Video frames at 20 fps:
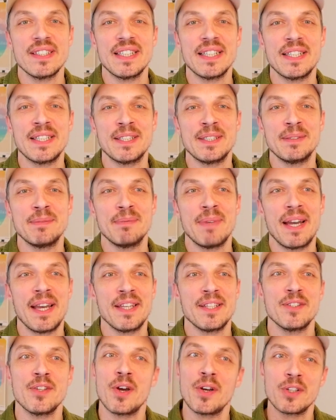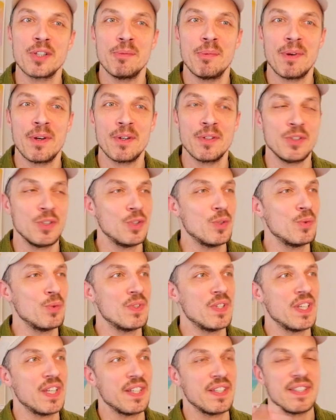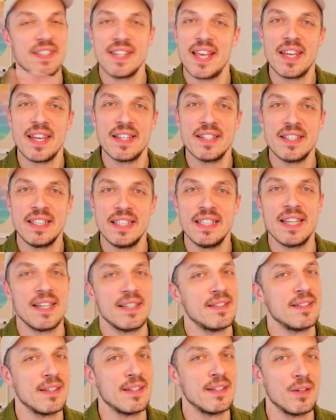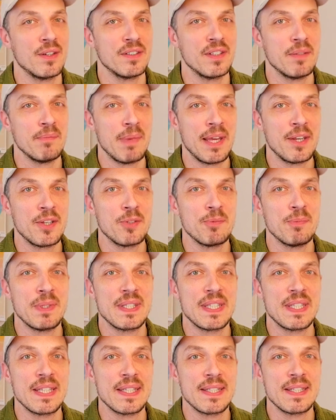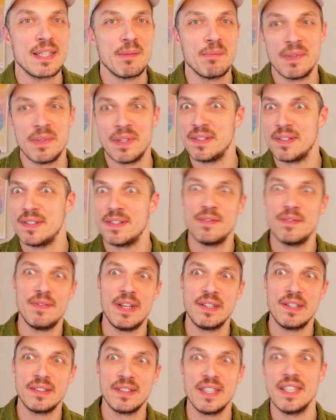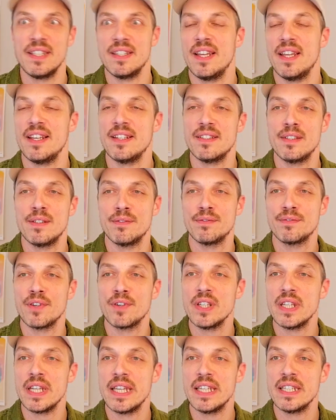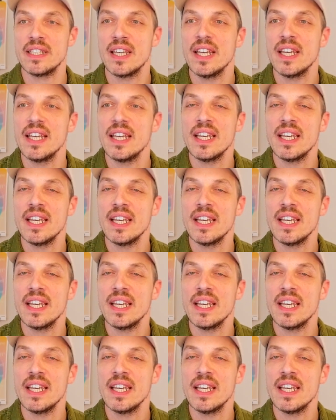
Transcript: I talked about using Sanity as the content management system and SvelteKit as the front end,